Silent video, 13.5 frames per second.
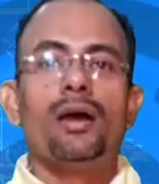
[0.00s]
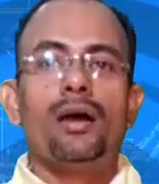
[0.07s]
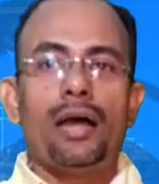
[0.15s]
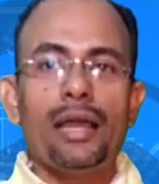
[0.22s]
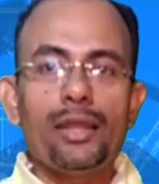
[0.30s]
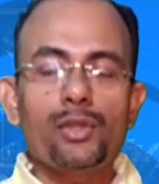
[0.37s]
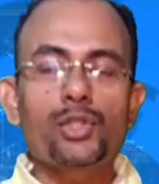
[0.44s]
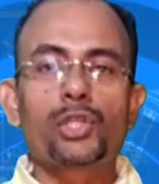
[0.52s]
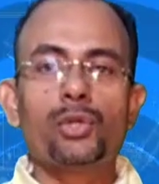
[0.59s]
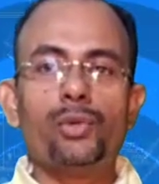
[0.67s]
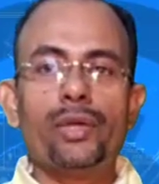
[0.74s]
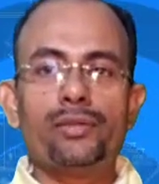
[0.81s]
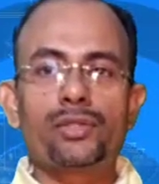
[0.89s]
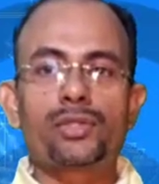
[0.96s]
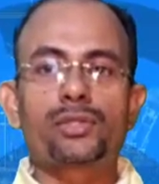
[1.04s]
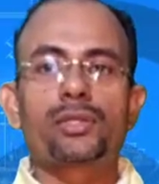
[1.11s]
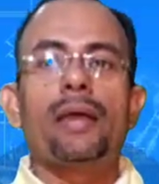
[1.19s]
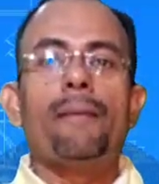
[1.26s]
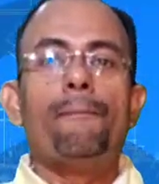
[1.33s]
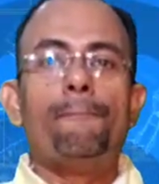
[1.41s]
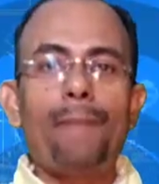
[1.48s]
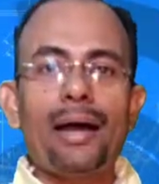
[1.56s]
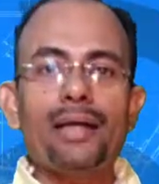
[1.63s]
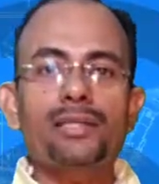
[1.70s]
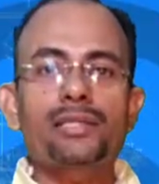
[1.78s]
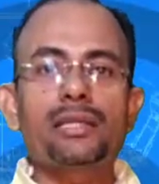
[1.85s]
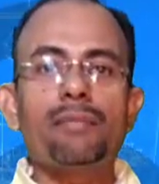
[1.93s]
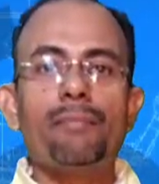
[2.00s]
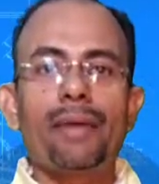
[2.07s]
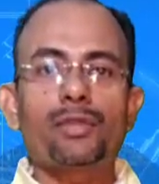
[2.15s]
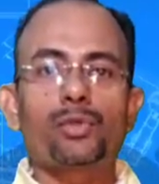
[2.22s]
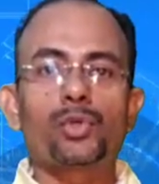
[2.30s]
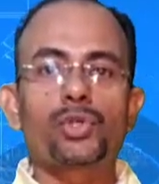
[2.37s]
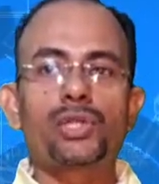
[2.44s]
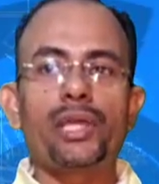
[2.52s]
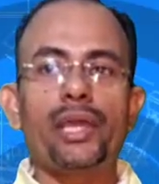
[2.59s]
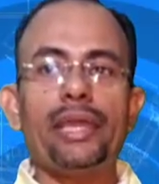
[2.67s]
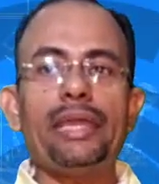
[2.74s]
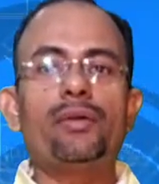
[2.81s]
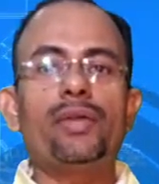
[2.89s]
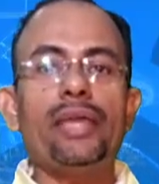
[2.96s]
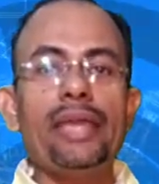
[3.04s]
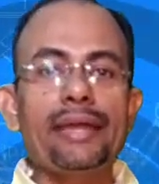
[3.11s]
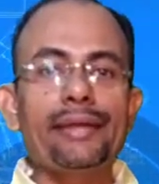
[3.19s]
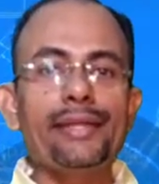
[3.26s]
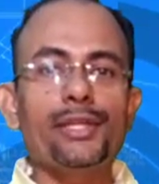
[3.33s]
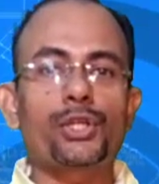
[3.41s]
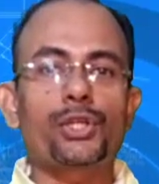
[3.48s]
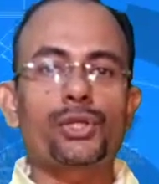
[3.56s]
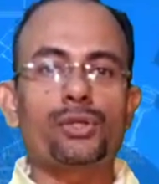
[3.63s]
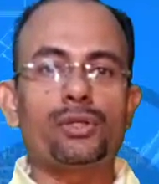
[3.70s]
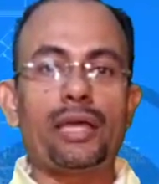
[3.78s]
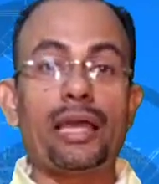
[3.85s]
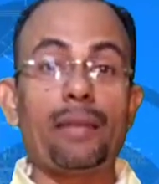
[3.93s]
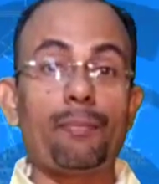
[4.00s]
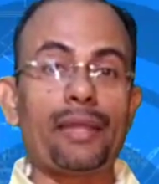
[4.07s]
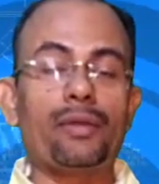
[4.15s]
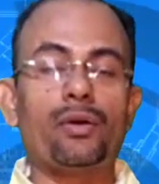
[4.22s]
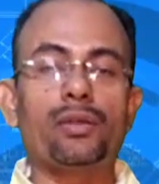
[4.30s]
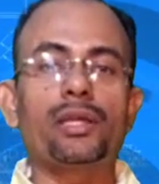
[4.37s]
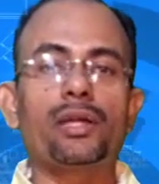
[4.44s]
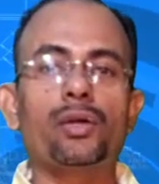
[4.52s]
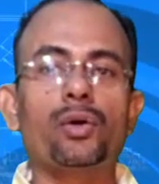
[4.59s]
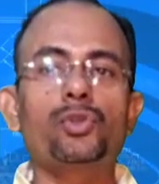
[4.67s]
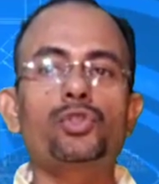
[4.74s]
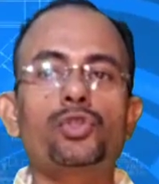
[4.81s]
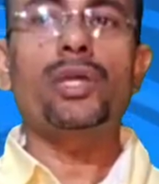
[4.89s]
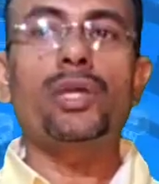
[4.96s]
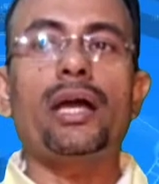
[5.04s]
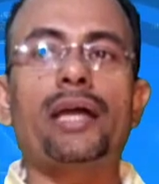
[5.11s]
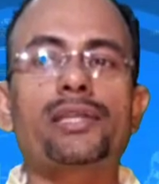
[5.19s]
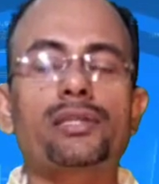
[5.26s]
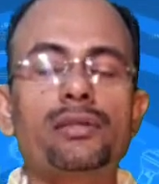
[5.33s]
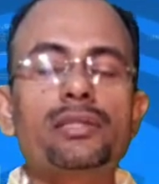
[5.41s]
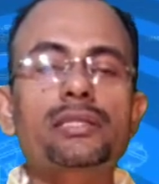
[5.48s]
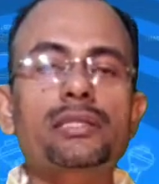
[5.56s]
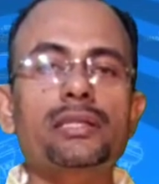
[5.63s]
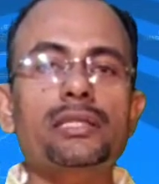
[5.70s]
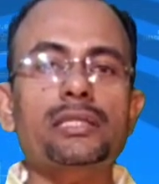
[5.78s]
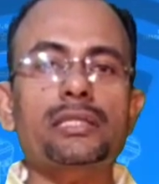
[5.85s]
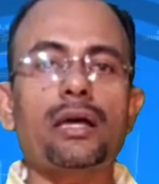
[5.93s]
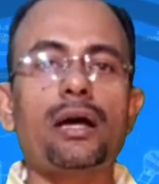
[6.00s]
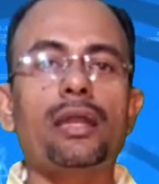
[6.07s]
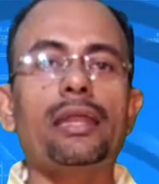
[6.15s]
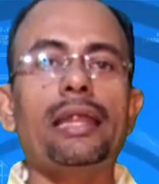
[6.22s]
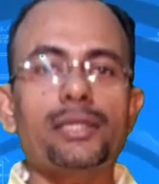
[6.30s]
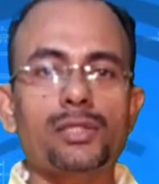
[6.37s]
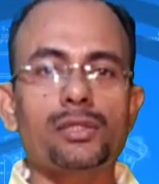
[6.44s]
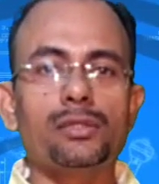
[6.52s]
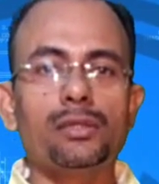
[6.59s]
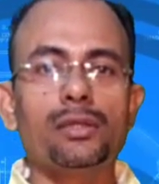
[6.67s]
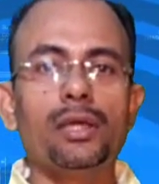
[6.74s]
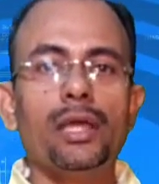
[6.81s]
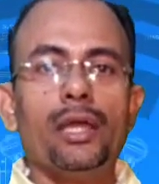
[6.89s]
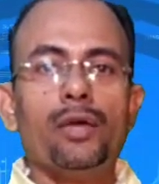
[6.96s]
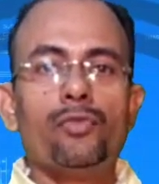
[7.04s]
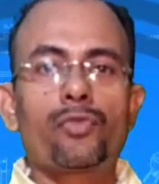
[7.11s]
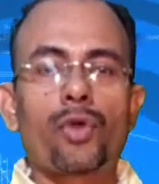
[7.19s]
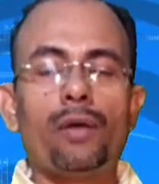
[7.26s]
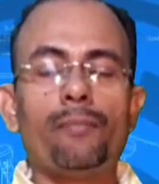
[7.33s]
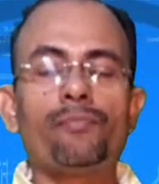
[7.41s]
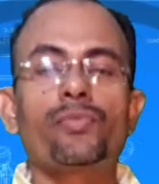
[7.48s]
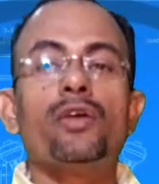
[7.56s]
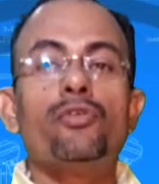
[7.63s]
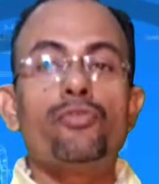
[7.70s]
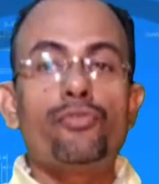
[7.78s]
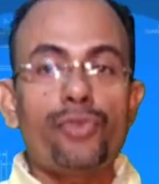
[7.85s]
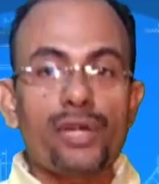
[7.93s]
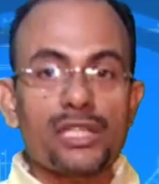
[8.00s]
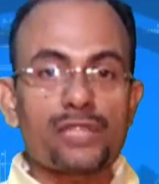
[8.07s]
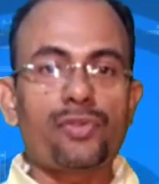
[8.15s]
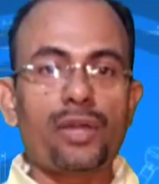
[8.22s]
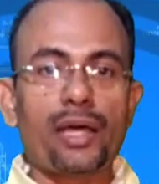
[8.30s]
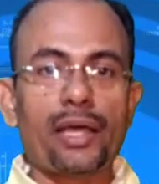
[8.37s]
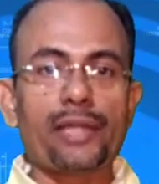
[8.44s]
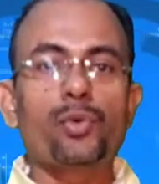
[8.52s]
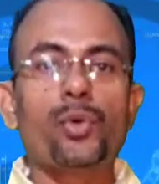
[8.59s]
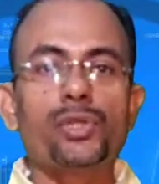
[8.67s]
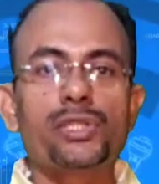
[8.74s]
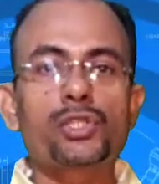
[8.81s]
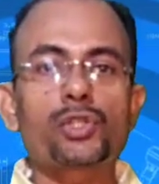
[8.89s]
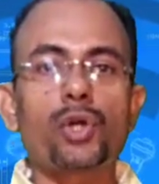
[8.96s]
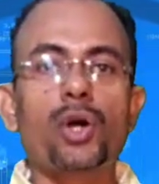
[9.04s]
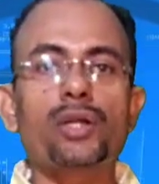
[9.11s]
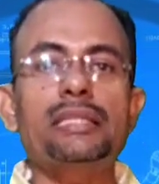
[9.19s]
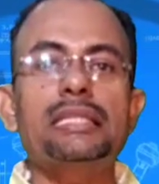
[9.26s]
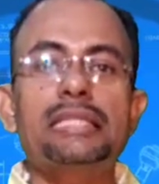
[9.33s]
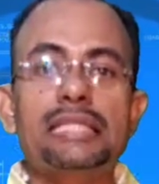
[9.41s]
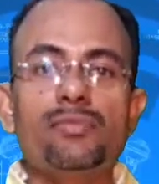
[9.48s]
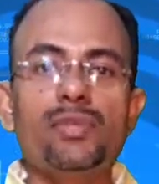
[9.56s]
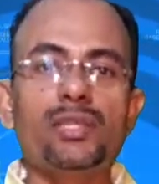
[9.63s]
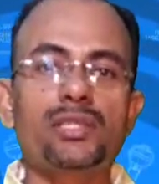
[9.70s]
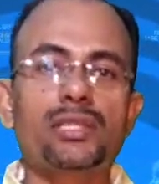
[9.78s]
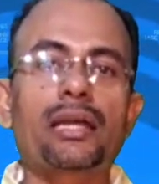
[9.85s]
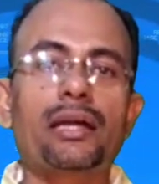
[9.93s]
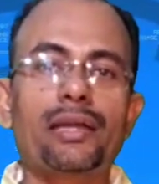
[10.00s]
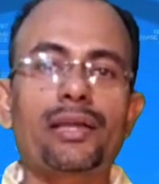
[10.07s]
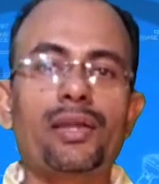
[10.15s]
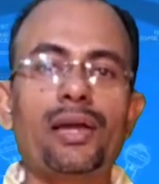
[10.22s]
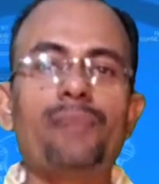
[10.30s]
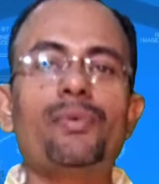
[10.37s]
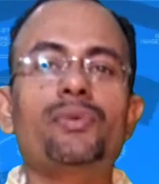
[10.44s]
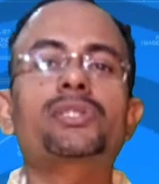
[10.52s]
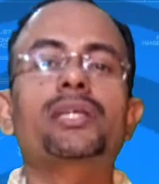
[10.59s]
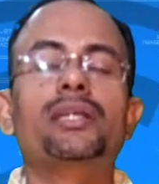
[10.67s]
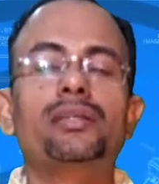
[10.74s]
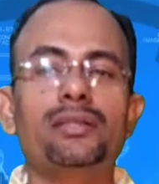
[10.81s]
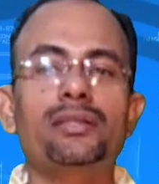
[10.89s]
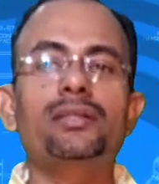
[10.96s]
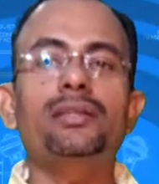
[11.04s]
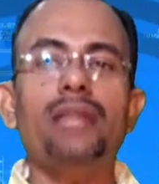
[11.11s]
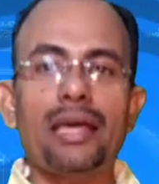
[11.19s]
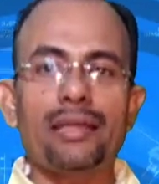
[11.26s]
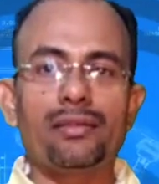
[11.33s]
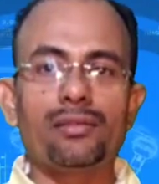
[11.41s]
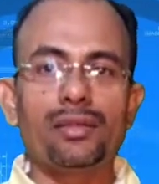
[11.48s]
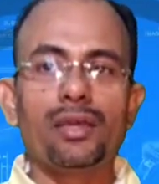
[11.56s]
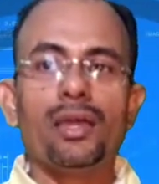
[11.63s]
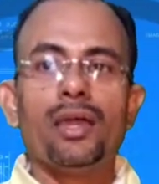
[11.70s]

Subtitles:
Hello students, myself Monotosh Dey, your English helpline on the go. Today I shall discuss a lesson from First Flight which is taught in CBSE curriculum of Standard 10.